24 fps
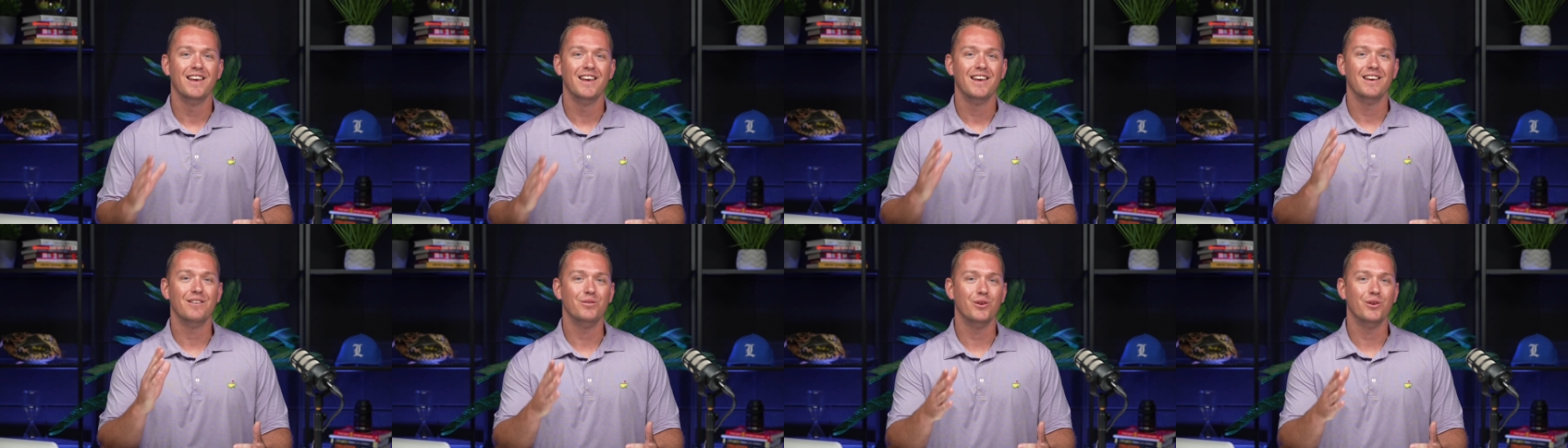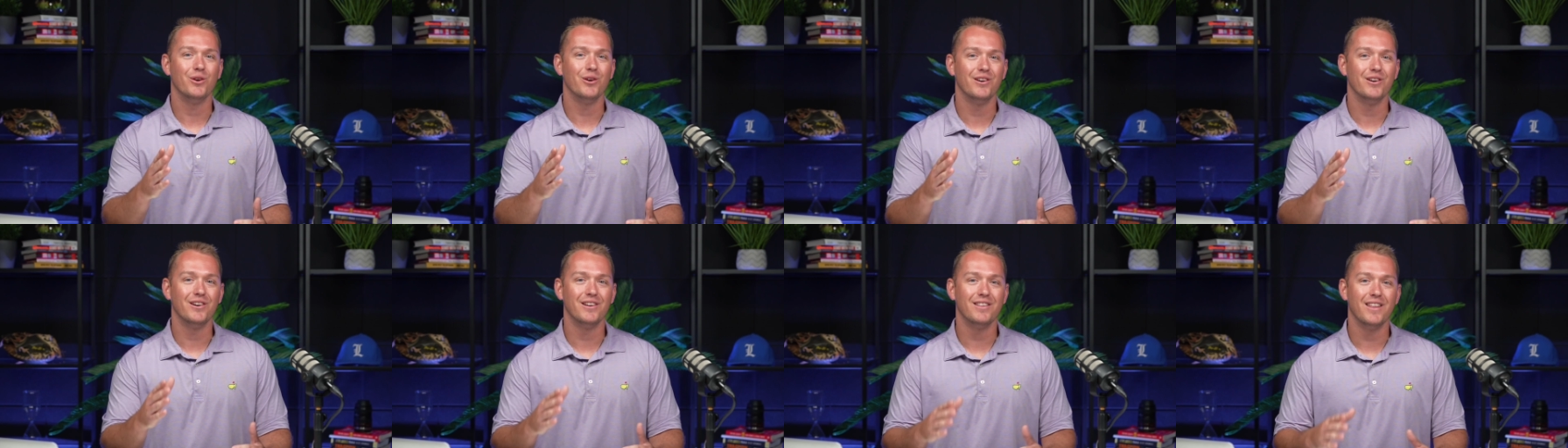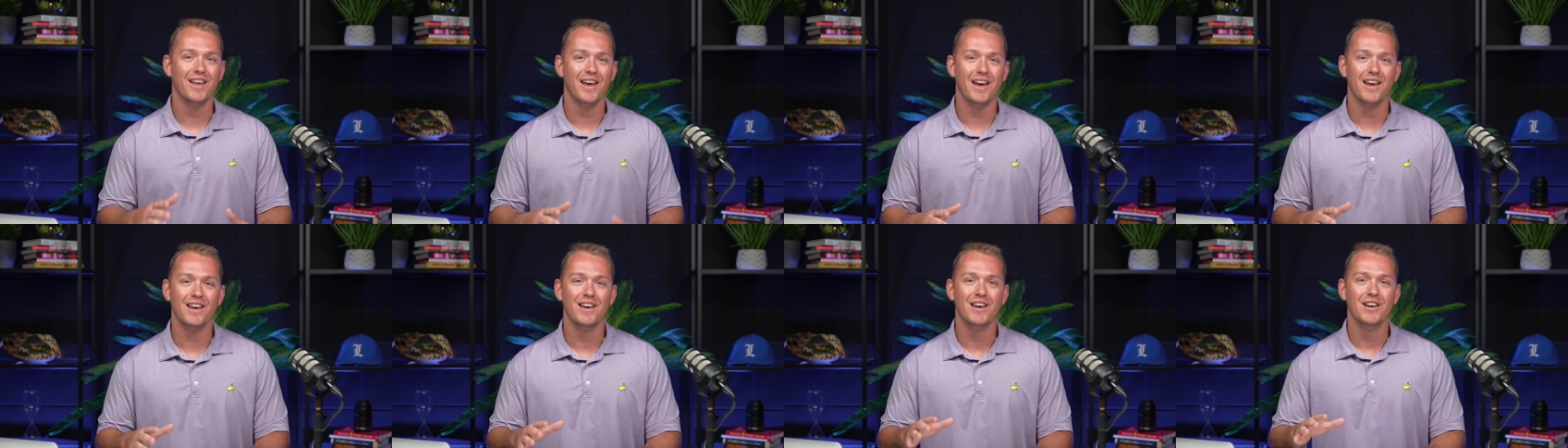If you're into
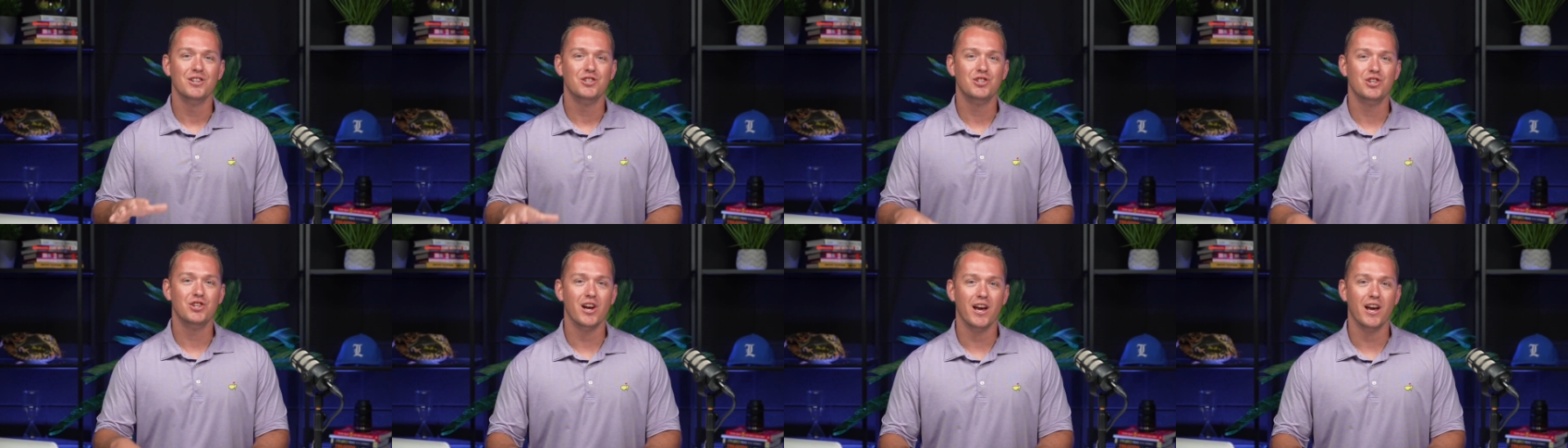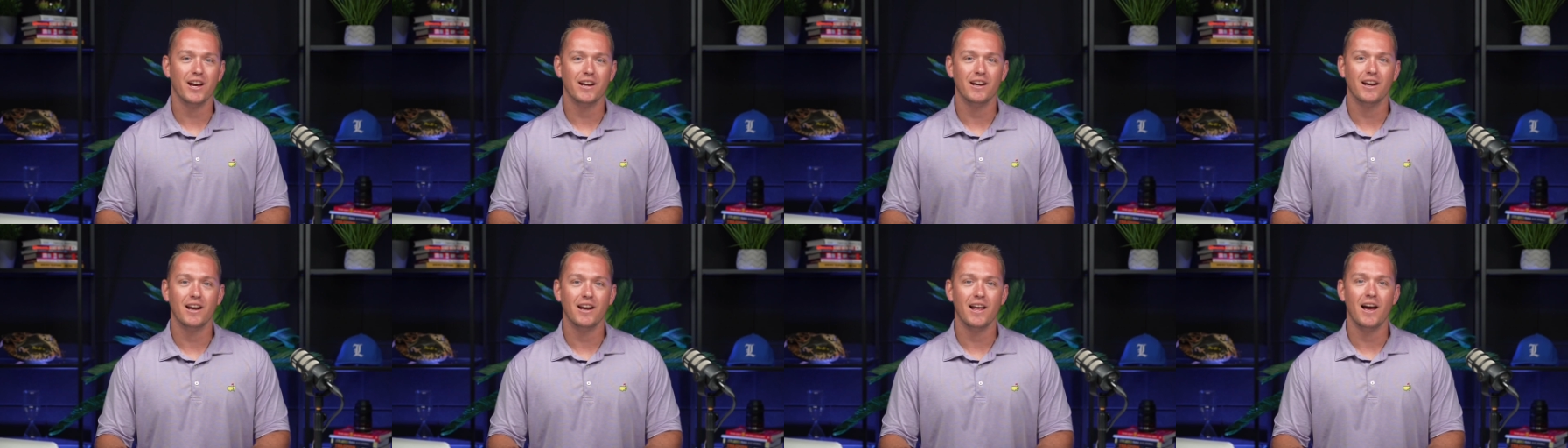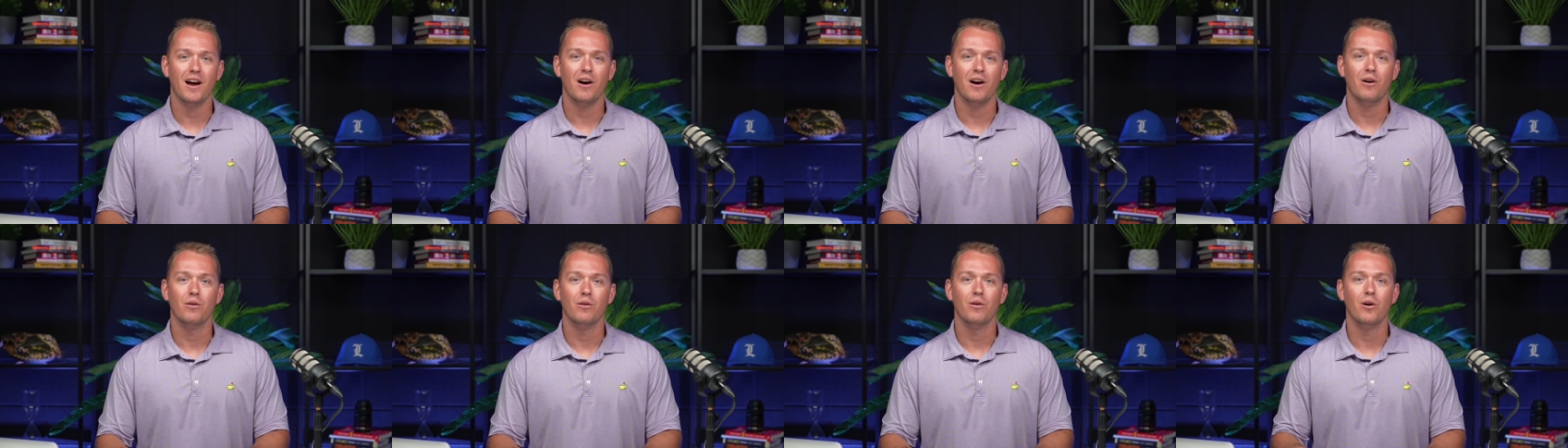that, check it
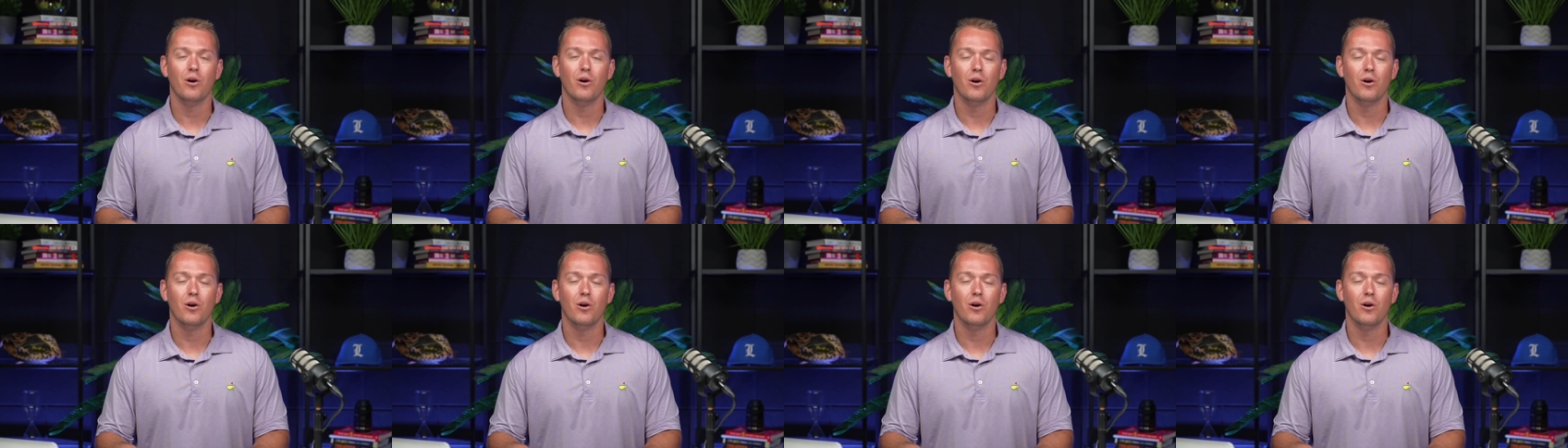out.